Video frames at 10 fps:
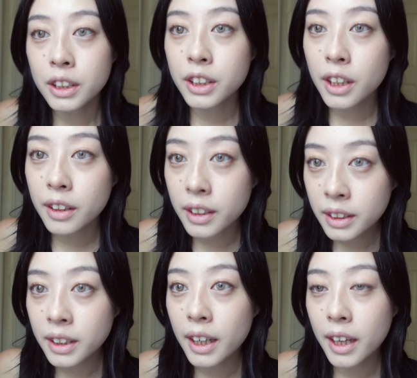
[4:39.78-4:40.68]
So
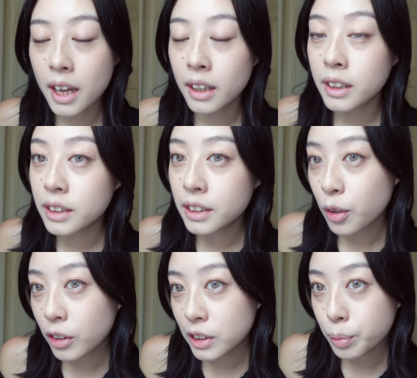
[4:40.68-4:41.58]
this again is
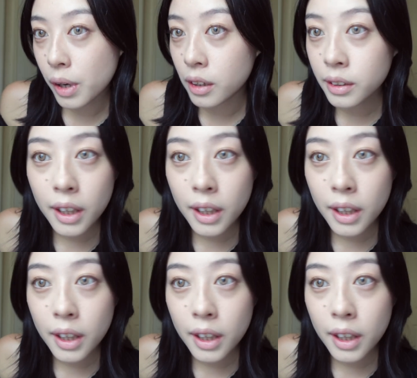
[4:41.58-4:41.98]
Grace Brown